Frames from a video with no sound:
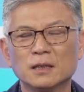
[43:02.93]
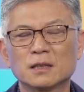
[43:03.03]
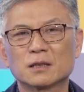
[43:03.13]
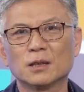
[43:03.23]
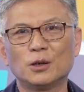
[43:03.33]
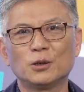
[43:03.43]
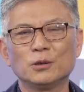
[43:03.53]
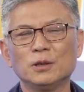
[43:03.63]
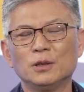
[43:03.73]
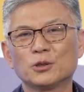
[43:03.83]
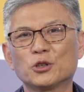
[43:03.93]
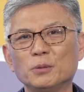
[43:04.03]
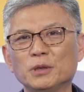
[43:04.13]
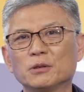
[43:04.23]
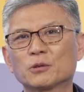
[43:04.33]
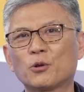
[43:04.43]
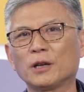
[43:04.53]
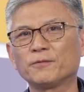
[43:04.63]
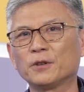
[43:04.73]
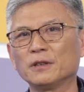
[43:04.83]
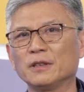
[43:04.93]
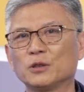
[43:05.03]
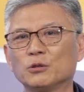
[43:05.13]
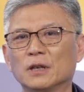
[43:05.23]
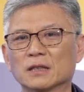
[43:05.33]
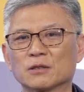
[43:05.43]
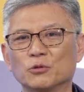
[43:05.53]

So Germany quite friendly to us.